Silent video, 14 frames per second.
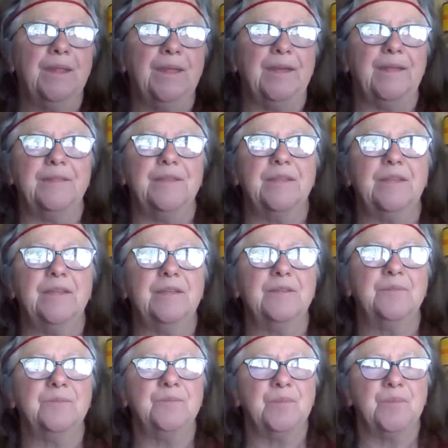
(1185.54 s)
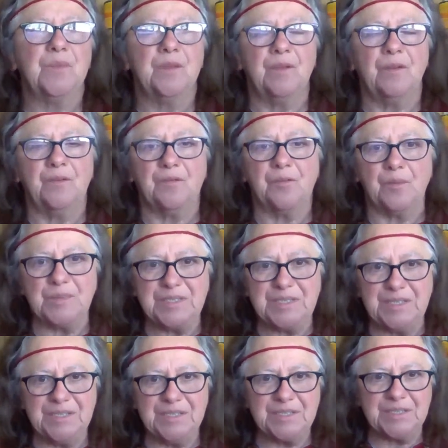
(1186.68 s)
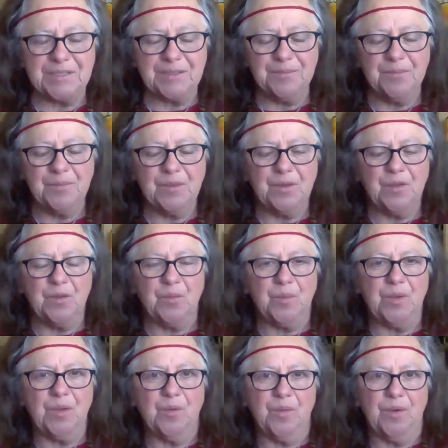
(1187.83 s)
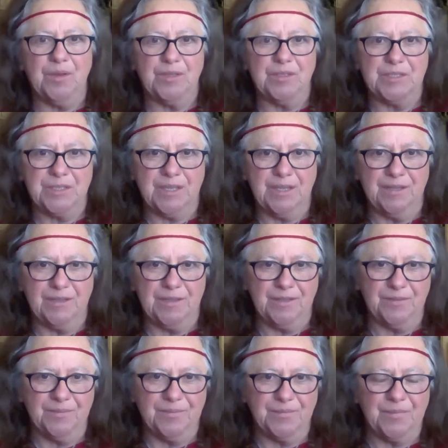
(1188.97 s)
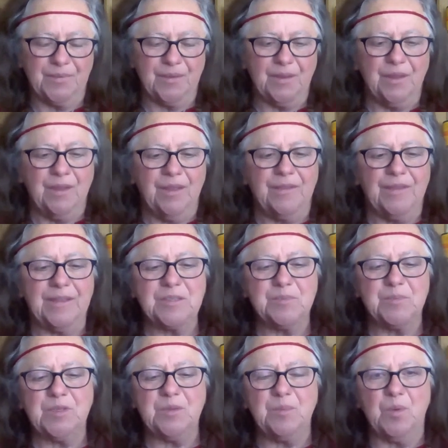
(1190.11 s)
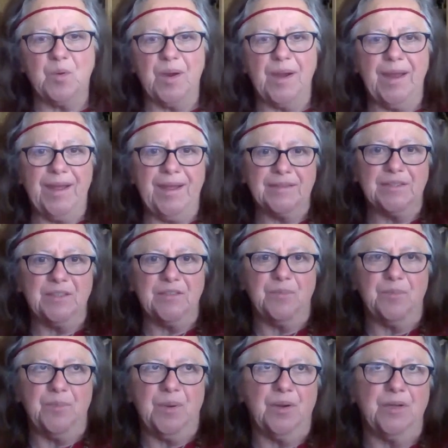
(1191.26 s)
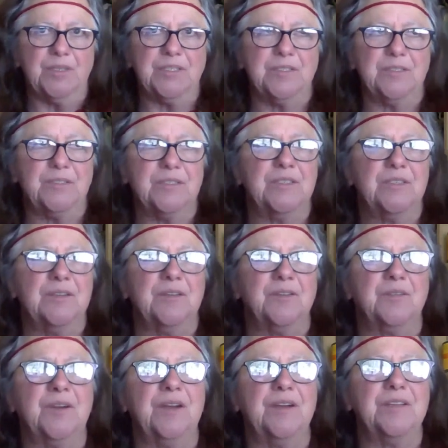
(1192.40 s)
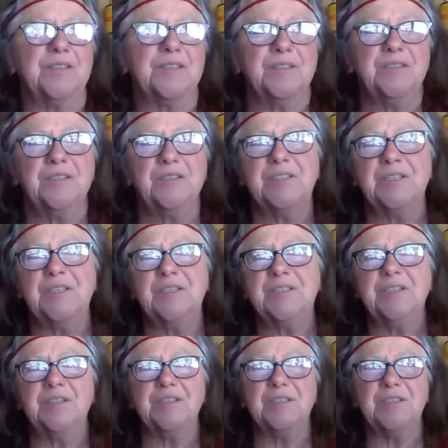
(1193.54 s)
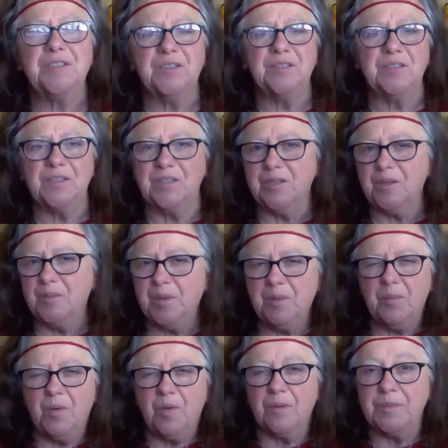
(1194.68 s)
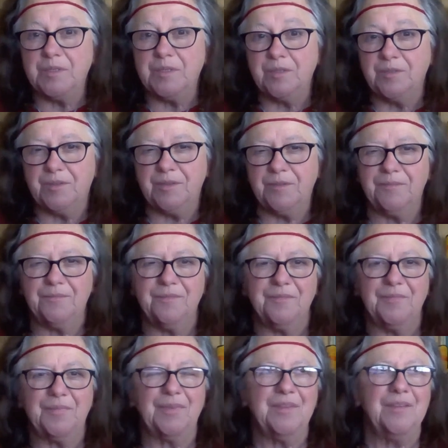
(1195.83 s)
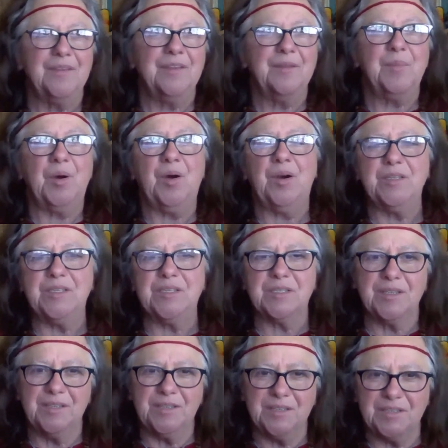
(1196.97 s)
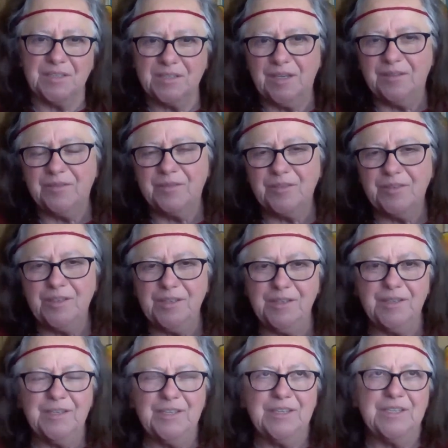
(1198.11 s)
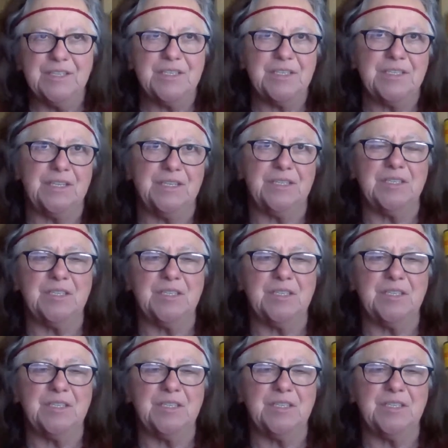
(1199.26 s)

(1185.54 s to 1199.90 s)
And then from sensing, we go on to scanning. That's the more active part. Whereas sensing is still a little bit more observing. Pause is kind of discovering. Sense